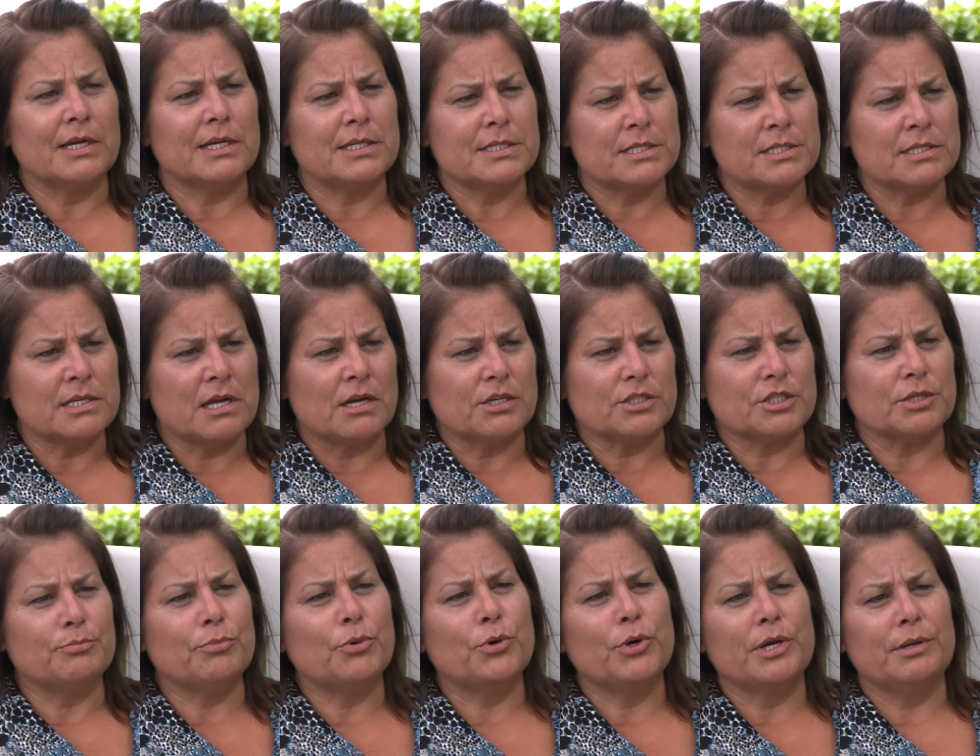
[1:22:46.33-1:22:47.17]
as not to
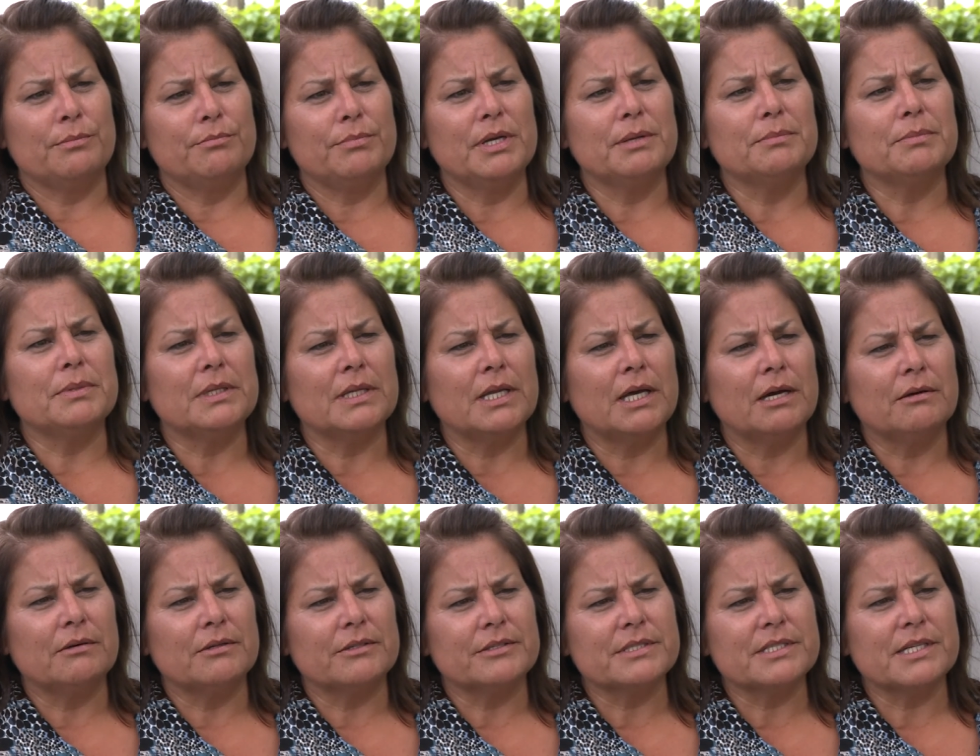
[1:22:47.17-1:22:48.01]
point people
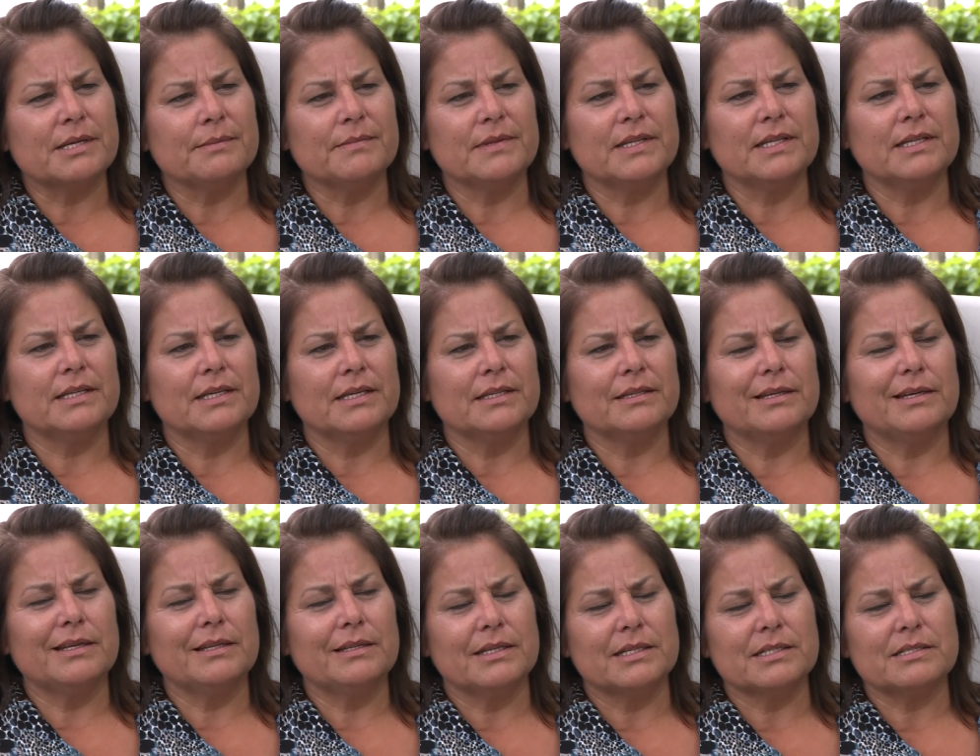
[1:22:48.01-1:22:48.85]
out or something like
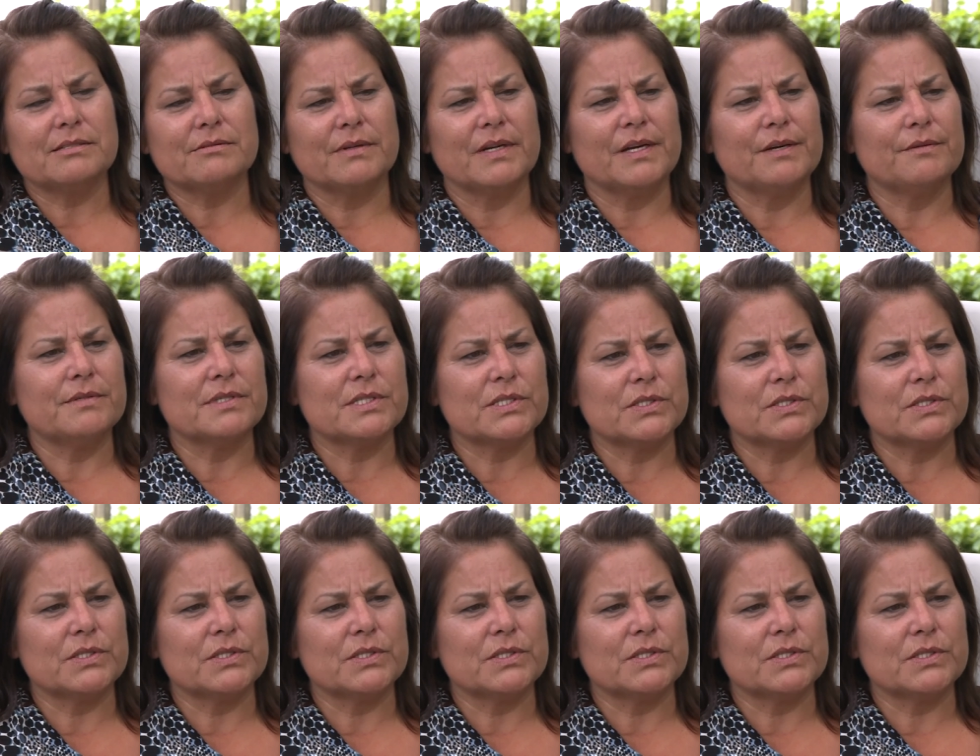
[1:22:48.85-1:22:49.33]
that. That's what I was